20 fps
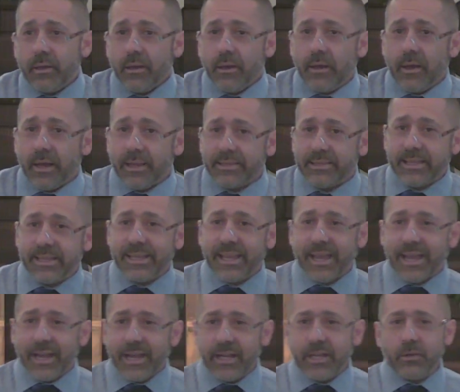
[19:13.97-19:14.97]
I think
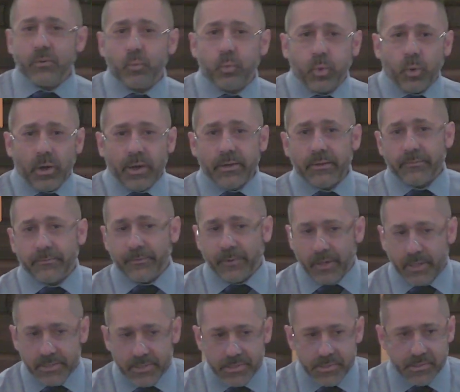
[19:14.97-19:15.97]
any one of
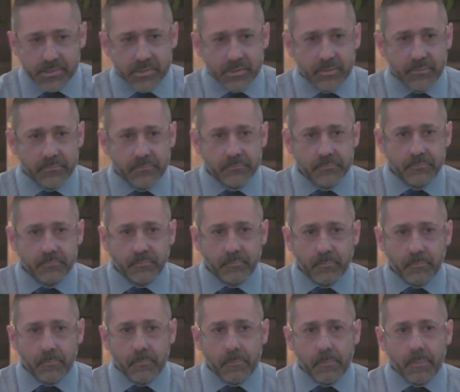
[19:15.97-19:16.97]
us
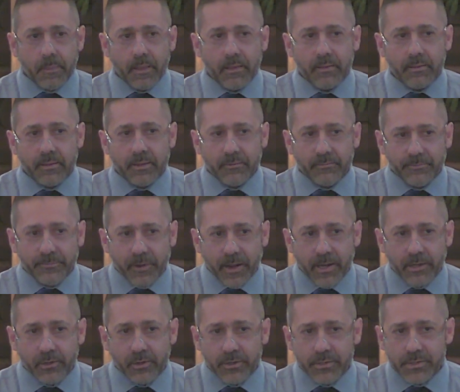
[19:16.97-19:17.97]
can
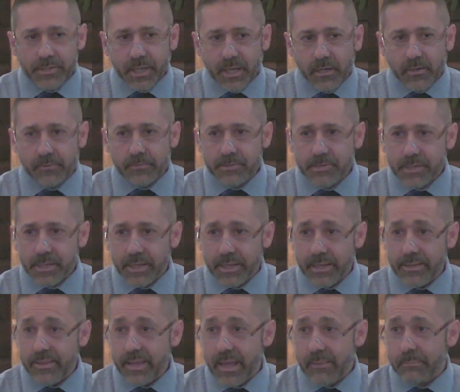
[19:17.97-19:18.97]
find ourselves
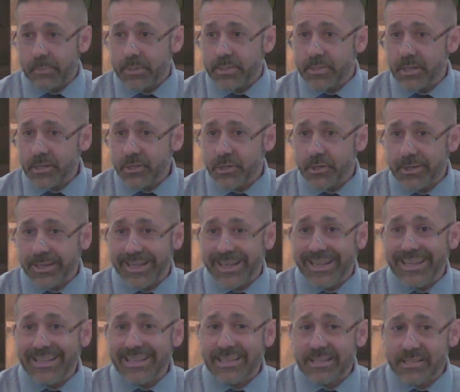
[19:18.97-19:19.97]
in that position,
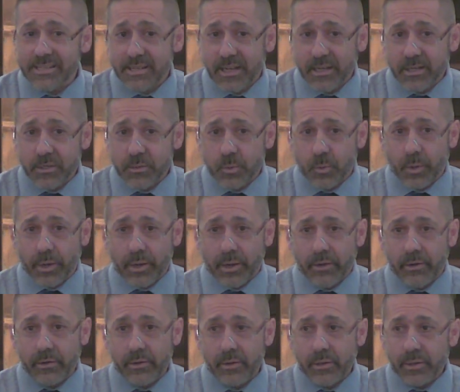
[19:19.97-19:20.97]
in the sense
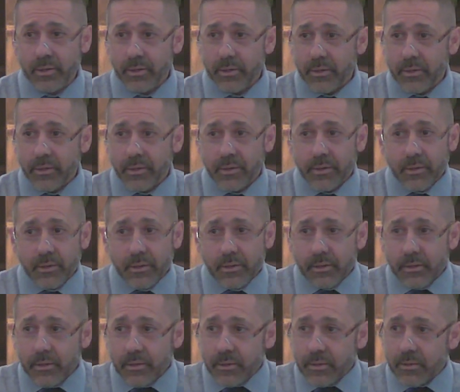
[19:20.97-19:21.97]
where,
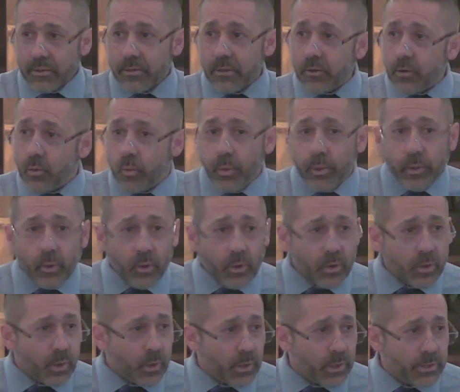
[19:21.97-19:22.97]
look, we all
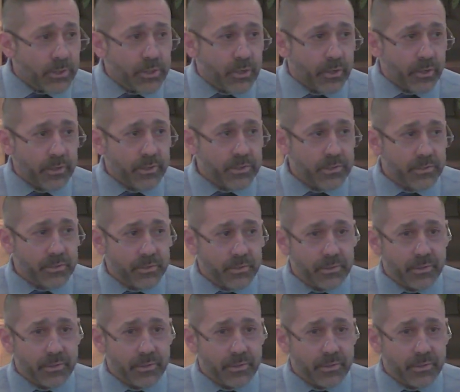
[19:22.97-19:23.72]
go to church,